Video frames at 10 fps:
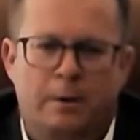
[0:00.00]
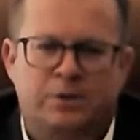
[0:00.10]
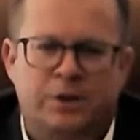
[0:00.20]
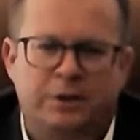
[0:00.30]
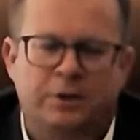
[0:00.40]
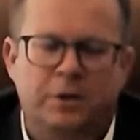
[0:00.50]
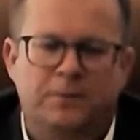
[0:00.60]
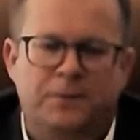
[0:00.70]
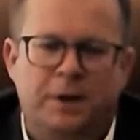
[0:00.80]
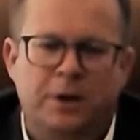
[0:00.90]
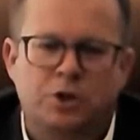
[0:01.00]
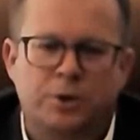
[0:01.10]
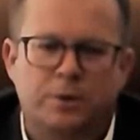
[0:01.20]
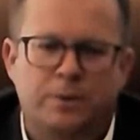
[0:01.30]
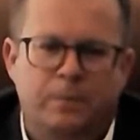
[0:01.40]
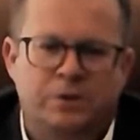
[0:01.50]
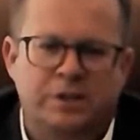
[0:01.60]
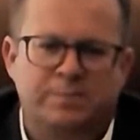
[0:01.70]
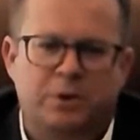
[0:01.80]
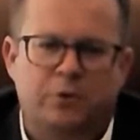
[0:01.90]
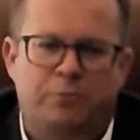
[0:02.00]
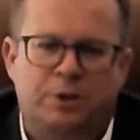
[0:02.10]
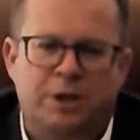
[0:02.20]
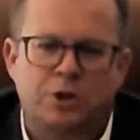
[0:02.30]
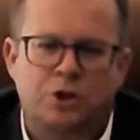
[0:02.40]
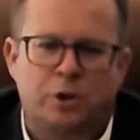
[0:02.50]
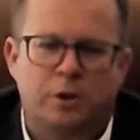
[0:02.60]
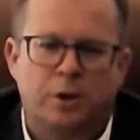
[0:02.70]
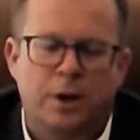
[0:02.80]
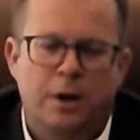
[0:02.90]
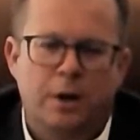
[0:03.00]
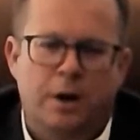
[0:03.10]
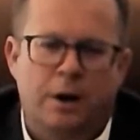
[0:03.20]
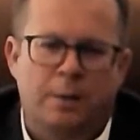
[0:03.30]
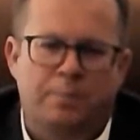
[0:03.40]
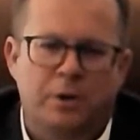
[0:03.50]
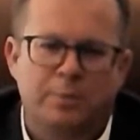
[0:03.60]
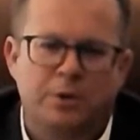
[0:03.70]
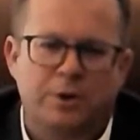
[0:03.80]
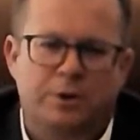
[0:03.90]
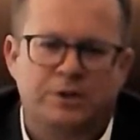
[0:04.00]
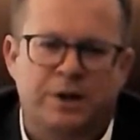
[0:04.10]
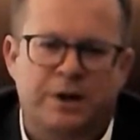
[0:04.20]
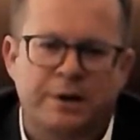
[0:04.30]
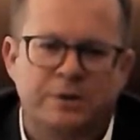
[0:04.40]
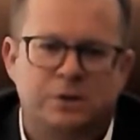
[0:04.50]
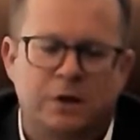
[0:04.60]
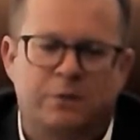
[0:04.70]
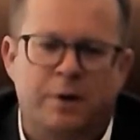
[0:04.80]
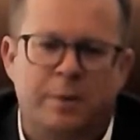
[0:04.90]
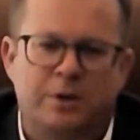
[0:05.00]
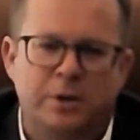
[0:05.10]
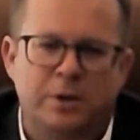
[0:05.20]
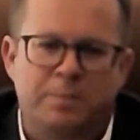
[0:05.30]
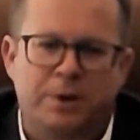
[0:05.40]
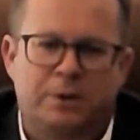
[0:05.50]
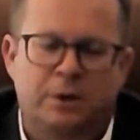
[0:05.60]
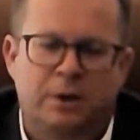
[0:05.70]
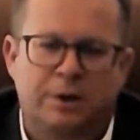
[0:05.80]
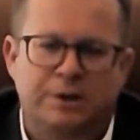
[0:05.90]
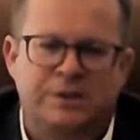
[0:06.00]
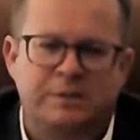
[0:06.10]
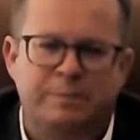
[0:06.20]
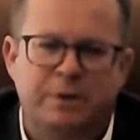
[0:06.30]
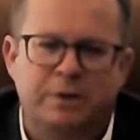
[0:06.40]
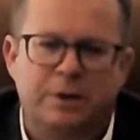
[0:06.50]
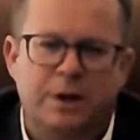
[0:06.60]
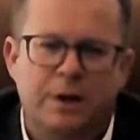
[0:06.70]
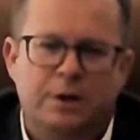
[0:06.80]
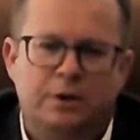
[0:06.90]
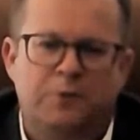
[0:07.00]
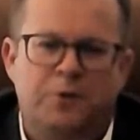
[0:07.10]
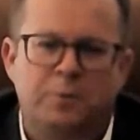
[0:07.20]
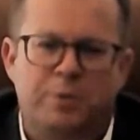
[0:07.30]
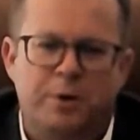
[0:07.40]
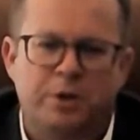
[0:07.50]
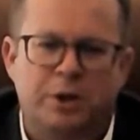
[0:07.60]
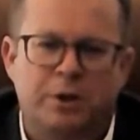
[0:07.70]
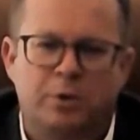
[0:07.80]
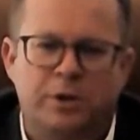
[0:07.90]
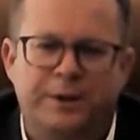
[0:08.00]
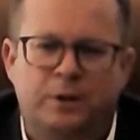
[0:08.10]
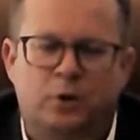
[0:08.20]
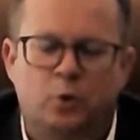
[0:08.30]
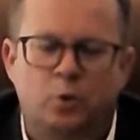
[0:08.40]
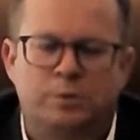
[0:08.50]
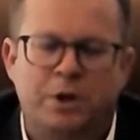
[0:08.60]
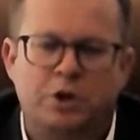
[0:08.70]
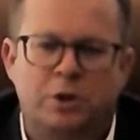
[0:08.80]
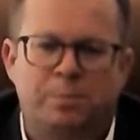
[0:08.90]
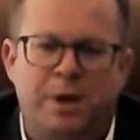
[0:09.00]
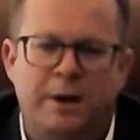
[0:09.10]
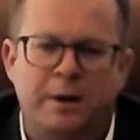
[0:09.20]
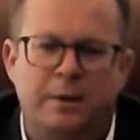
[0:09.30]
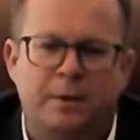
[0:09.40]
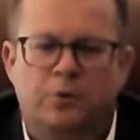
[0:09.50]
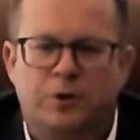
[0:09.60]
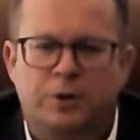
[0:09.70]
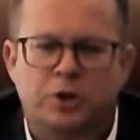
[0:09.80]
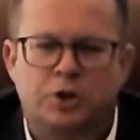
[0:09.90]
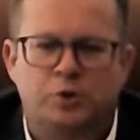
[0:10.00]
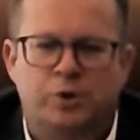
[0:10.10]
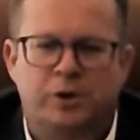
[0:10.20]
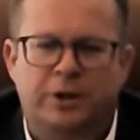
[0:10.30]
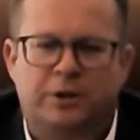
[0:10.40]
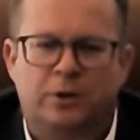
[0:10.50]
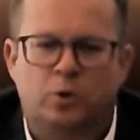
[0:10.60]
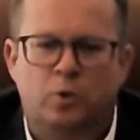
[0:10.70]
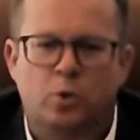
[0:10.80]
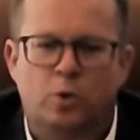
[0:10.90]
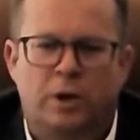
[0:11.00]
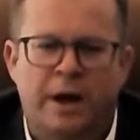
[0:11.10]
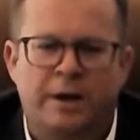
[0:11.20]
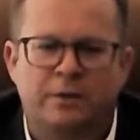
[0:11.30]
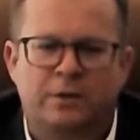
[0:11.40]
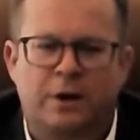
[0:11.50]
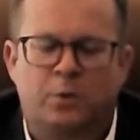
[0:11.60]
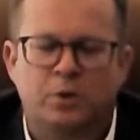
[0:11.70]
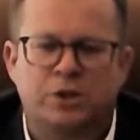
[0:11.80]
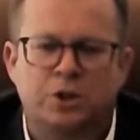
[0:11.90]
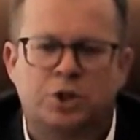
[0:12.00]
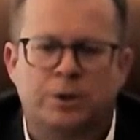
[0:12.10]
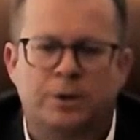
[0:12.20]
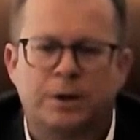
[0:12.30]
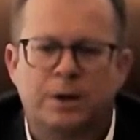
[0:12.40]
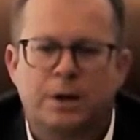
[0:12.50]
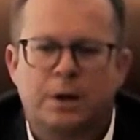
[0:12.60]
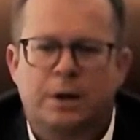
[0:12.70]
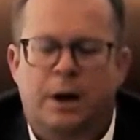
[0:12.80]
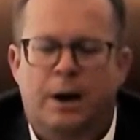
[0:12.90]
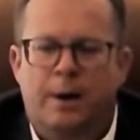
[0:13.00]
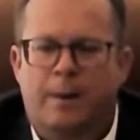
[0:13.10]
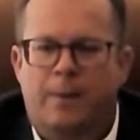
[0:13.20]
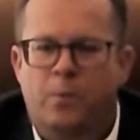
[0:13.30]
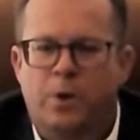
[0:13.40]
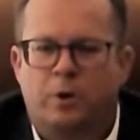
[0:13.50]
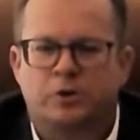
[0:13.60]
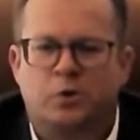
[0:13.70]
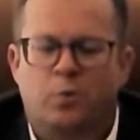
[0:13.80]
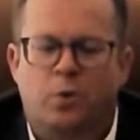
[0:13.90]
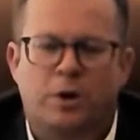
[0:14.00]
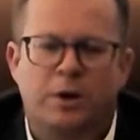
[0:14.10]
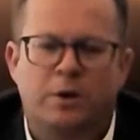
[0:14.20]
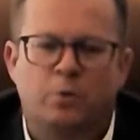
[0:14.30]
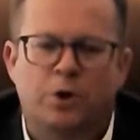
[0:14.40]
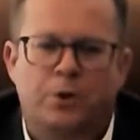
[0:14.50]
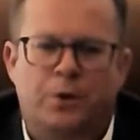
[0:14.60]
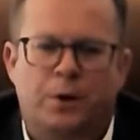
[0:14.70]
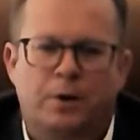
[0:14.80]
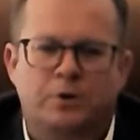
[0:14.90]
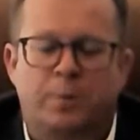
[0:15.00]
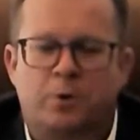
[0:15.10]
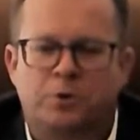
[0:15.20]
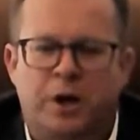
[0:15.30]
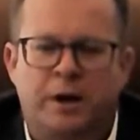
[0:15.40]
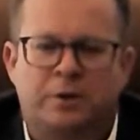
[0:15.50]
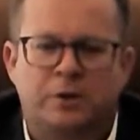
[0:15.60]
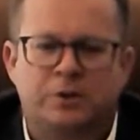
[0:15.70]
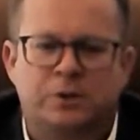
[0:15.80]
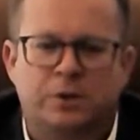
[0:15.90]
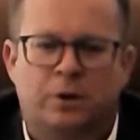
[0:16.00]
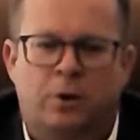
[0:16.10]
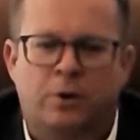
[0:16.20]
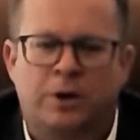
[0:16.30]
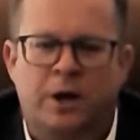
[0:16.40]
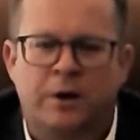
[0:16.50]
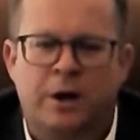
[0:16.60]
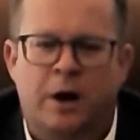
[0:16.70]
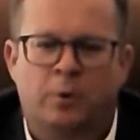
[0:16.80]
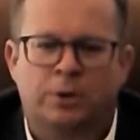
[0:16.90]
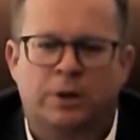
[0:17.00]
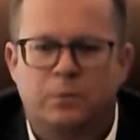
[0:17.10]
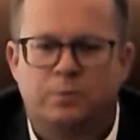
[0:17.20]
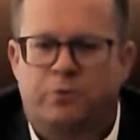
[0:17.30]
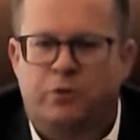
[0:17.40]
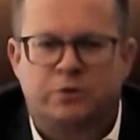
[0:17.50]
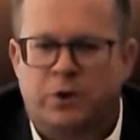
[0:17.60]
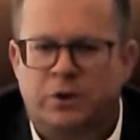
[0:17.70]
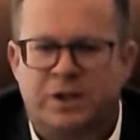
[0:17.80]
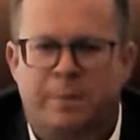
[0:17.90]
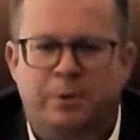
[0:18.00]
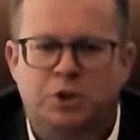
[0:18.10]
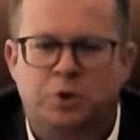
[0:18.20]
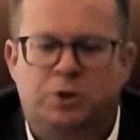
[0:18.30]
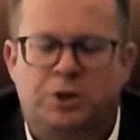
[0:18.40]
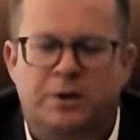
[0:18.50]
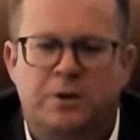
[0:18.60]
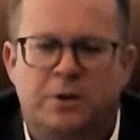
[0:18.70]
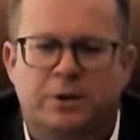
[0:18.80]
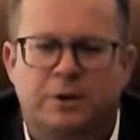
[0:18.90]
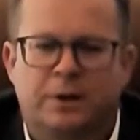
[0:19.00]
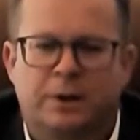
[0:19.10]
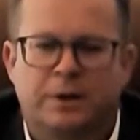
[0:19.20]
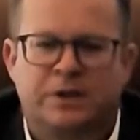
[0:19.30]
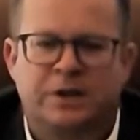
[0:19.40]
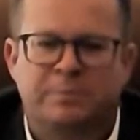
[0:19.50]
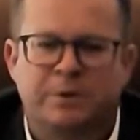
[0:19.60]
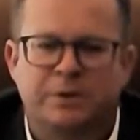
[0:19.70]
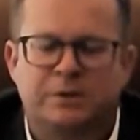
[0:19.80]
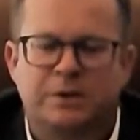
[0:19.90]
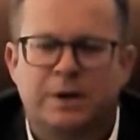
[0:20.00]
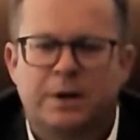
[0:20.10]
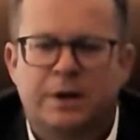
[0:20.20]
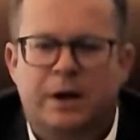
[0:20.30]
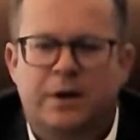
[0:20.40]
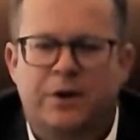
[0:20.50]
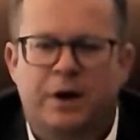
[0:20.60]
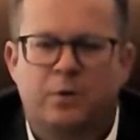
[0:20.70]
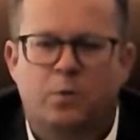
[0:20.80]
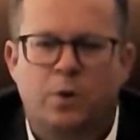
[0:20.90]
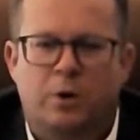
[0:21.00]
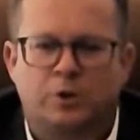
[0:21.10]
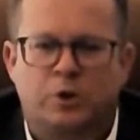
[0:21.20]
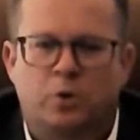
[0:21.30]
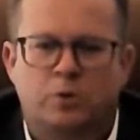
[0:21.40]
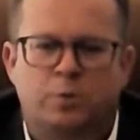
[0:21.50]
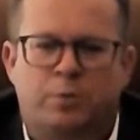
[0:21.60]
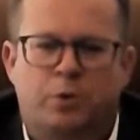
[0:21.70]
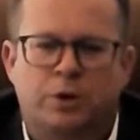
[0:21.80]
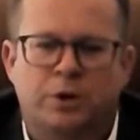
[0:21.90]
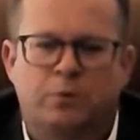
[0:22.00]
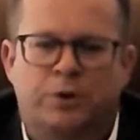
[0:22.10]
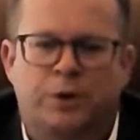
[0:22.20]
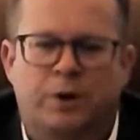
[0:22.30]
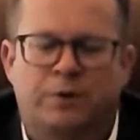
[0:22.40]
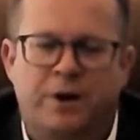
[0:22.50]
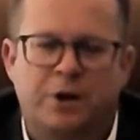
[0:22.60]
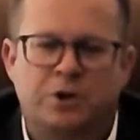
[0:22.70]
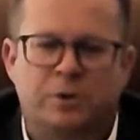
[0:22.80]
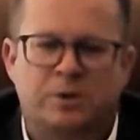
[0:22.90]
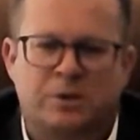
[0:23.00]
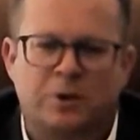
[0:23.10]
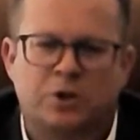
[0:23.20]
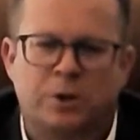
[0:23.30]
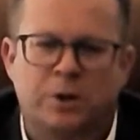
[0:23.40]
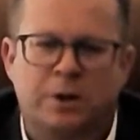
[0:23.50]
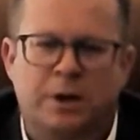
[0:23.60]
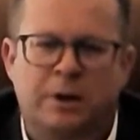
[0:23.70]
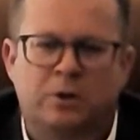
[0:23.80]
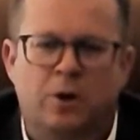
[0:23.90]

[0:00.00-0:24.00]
site identification, assessment of potential, preliminary designs, environmental impact assessment, different permitting related to spatial planning, different issues related to land acquisition. We are also working with subcontractors on carrying out, for example, geotechnical assessments. And then we are also supporting with financial structuring and